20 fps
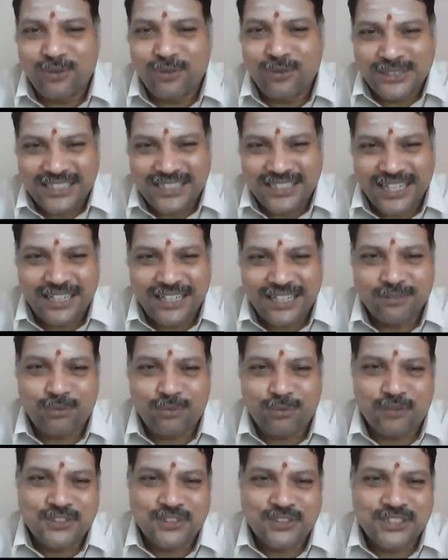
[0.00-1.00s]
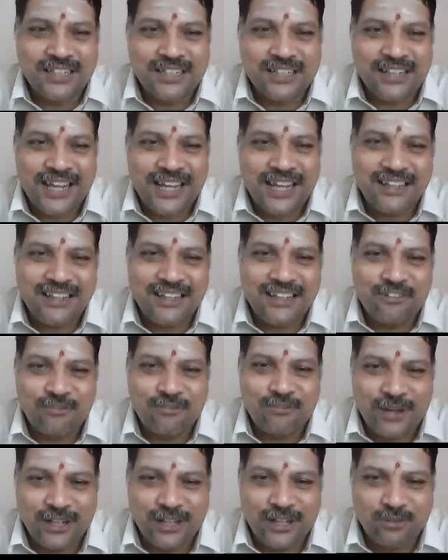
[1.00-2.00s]
Once again, Professor Knight
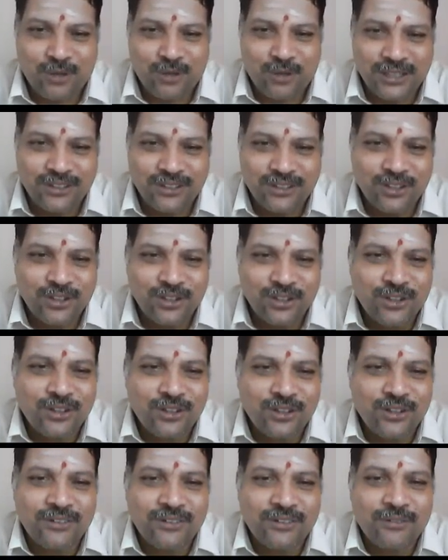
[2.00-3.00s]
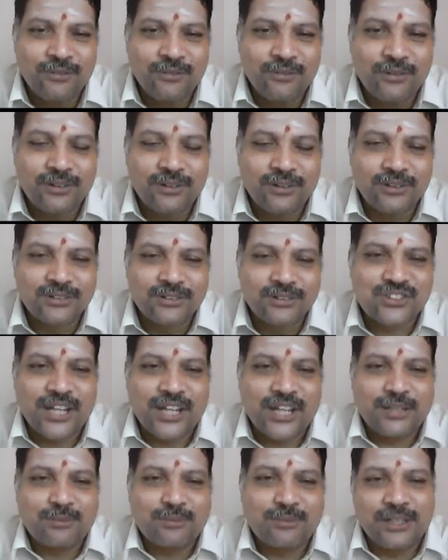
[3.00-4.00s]
have made one
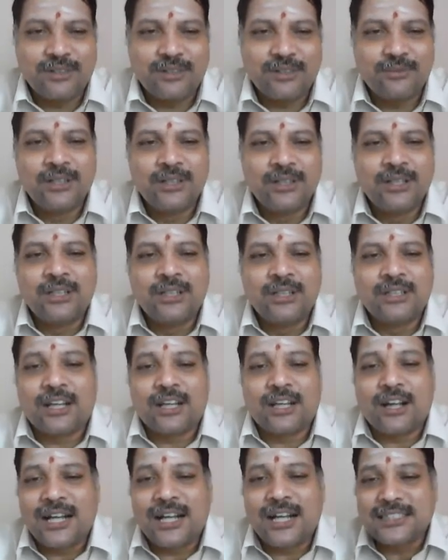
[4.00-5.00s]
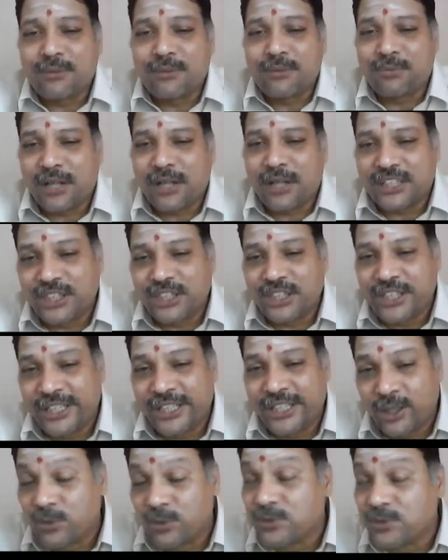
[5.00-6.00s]
statement. The cost of production
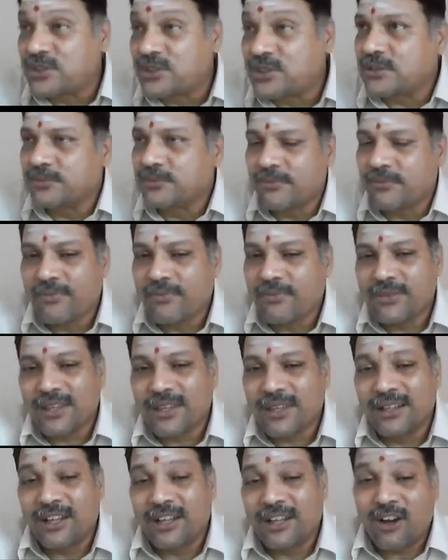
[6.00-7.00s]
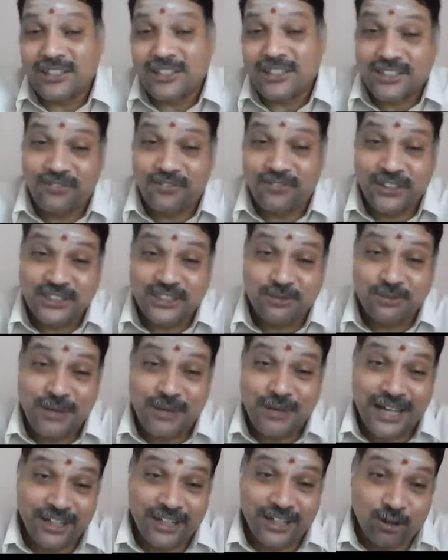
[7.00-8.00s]
includes the cost of risk
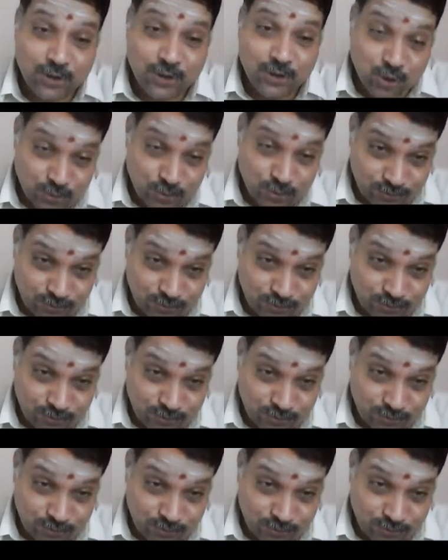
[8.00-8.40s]
bearing also.